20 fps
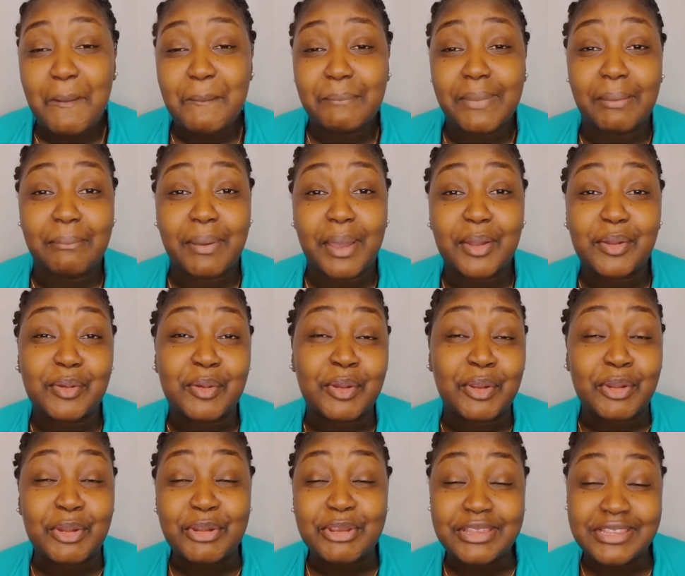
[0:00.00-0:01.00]
my back
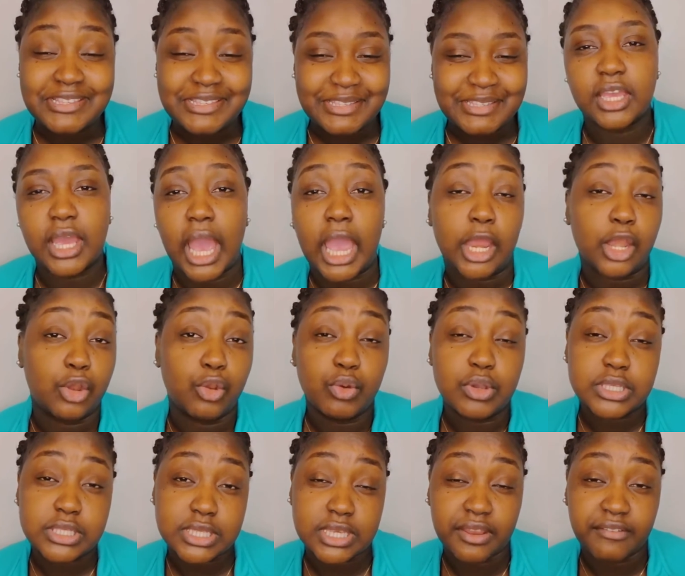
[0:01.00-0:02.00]
hurts. I know
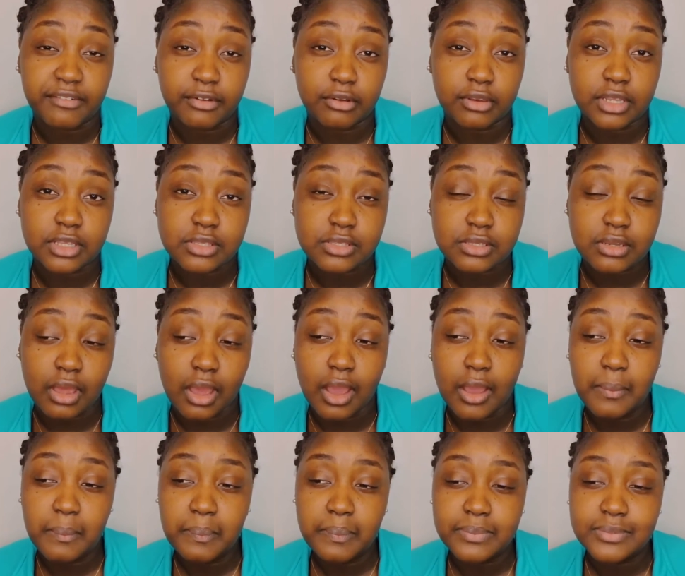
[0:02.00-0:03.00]
it's never gonna
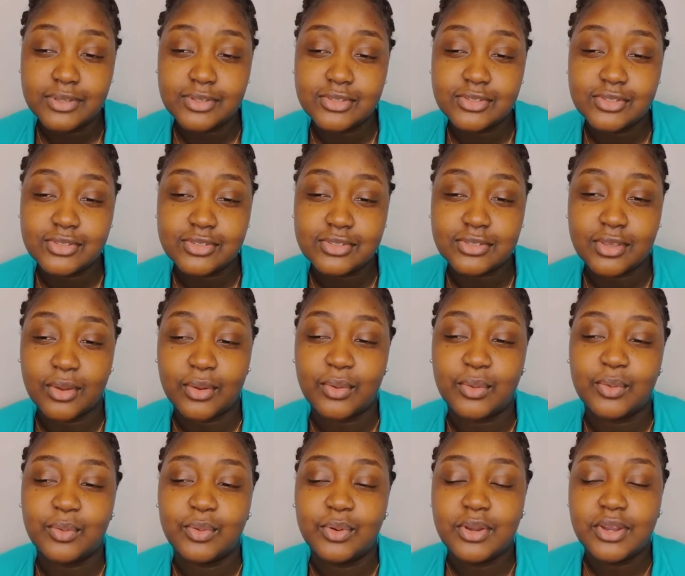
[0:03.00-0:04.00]
stop,
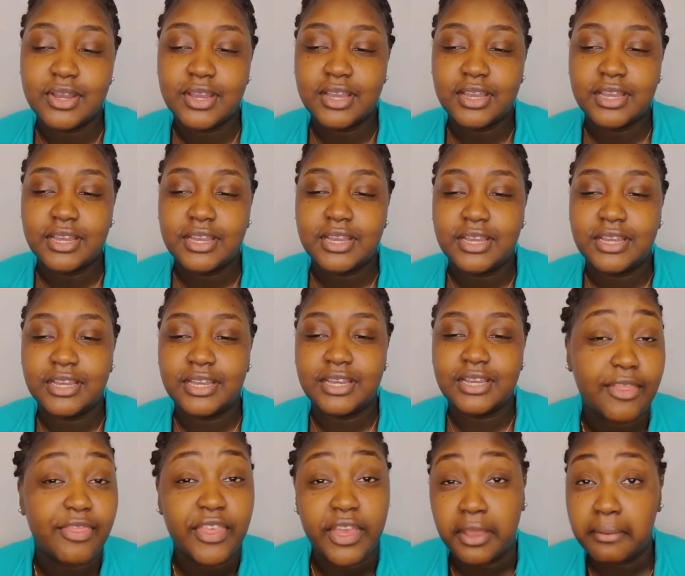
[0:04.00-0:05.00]
so
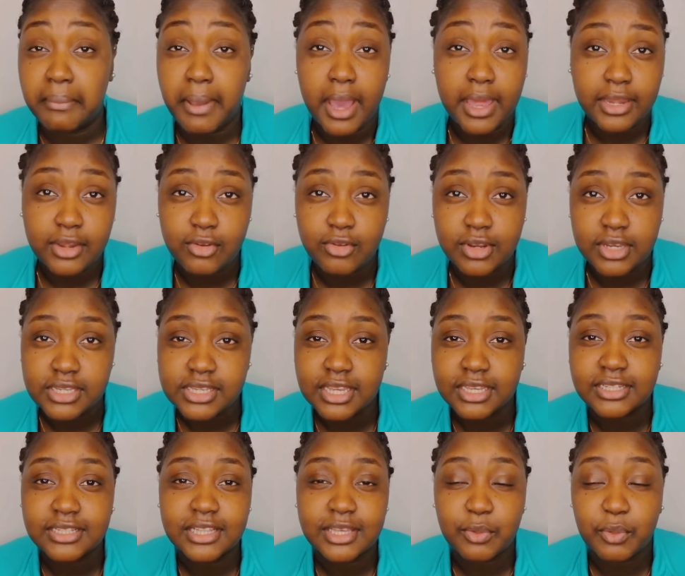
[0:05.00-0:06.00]
I think about it on a
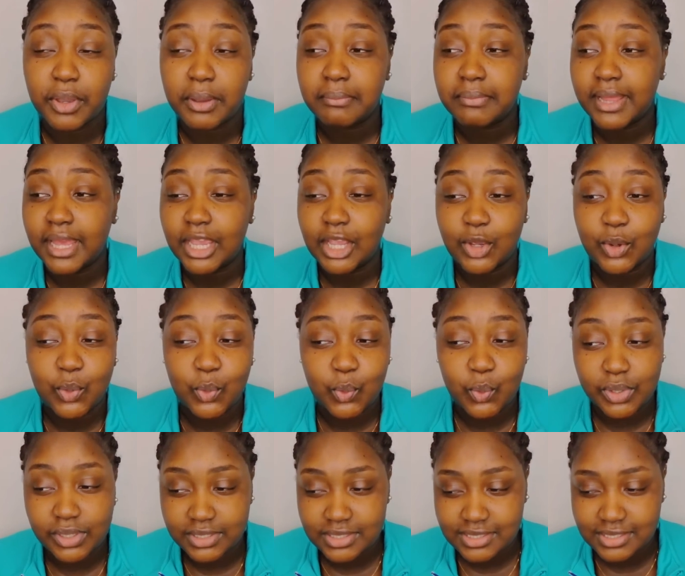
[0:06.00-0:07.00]
daily where I'm like,
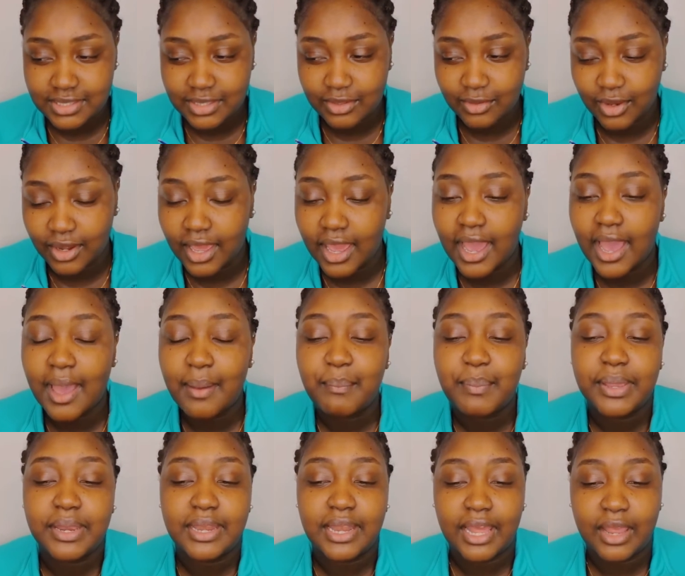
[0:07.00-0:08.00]
what's gonna
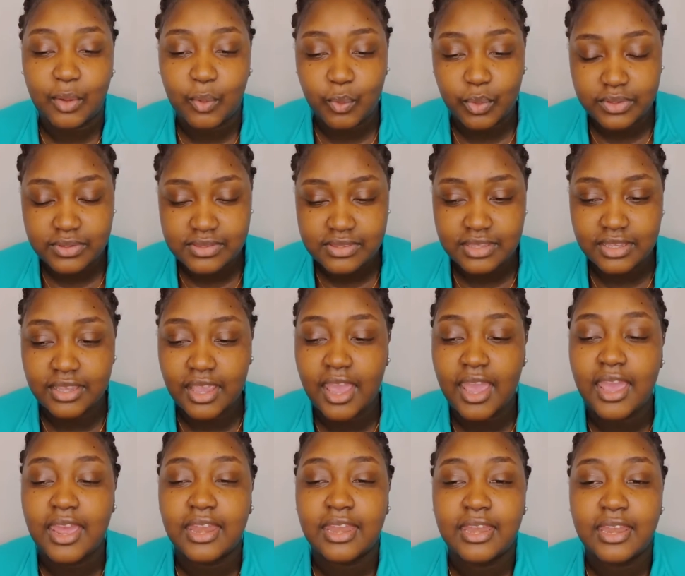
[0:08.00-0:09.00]
happen? Like, what's the
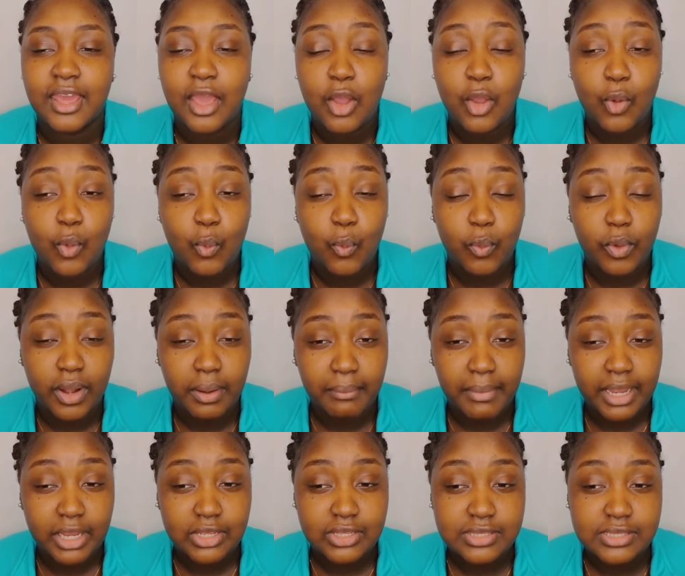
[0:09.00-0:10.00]
end? What am
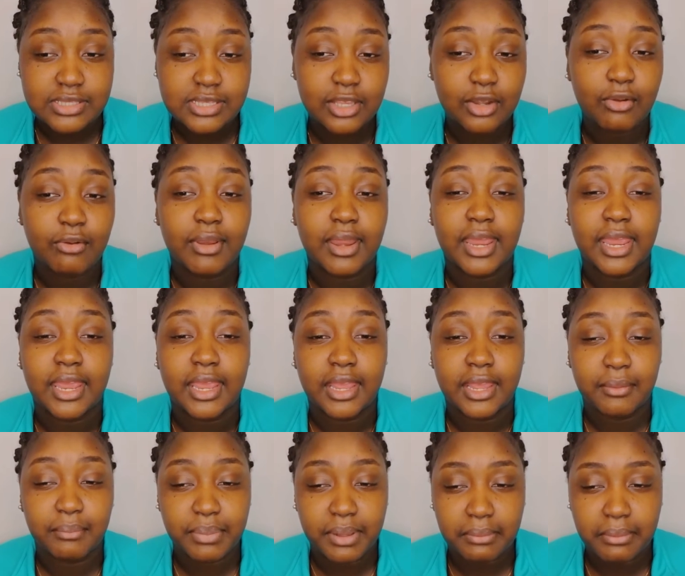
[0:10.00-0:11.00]
I
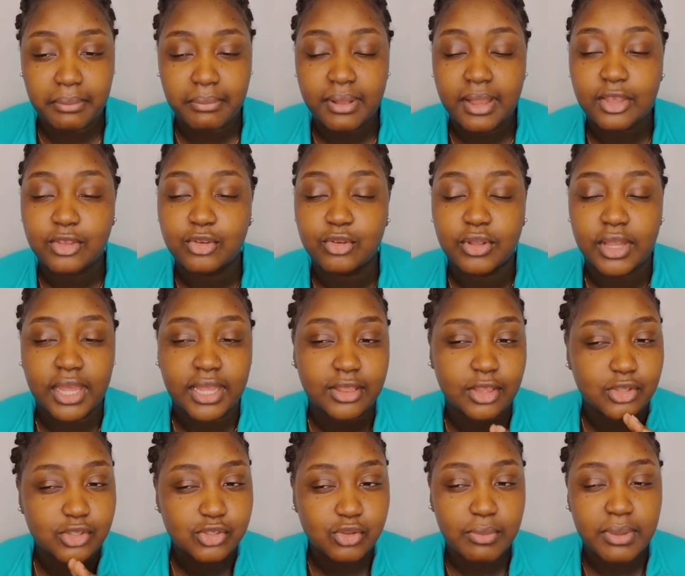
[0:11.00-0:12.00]
considering? Blah blah blah. You know, like
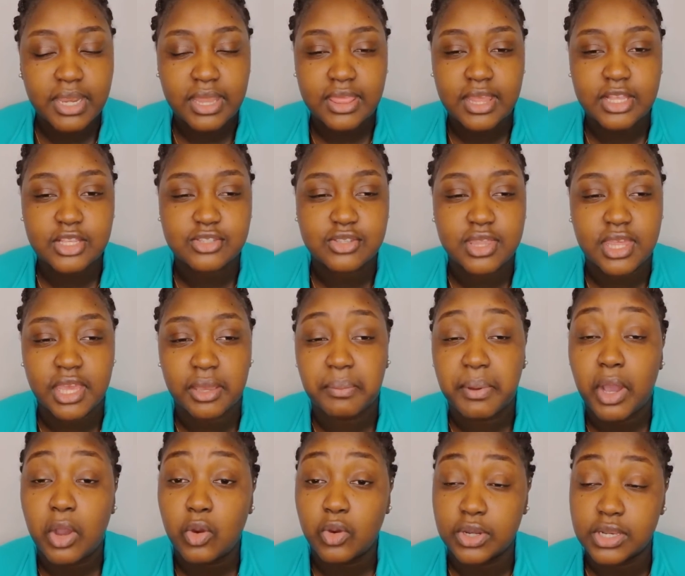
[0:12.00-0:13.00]
there's so many things to think
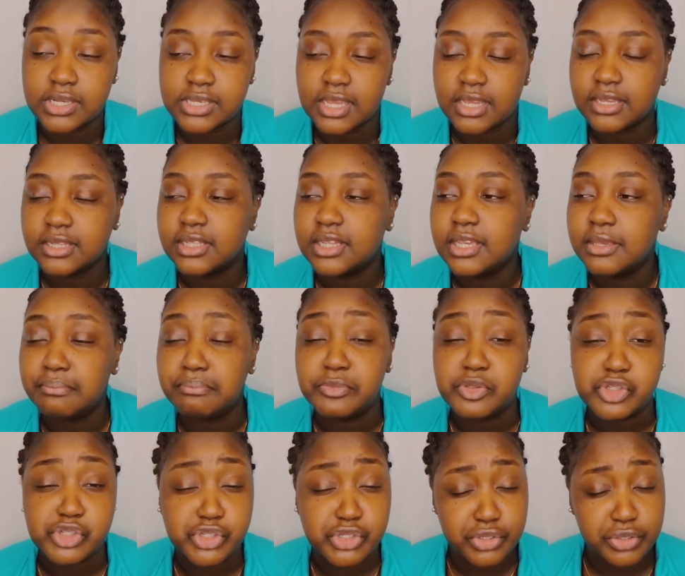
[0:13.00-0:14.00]
about on a daily
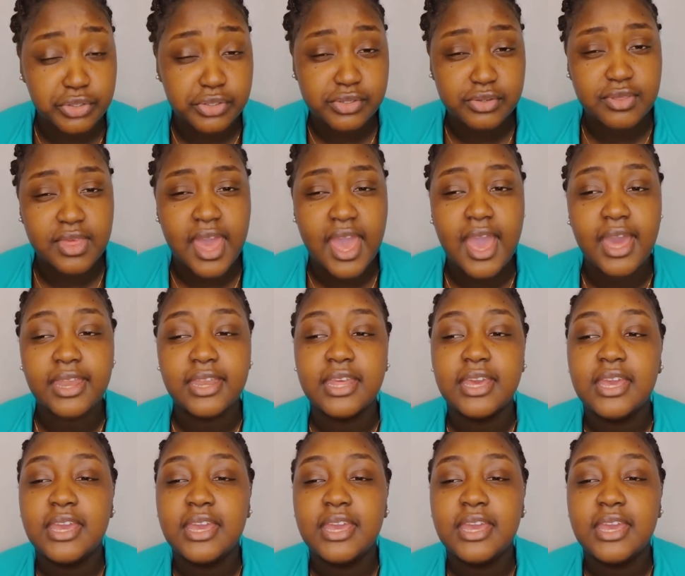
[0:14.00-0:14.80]
due to that,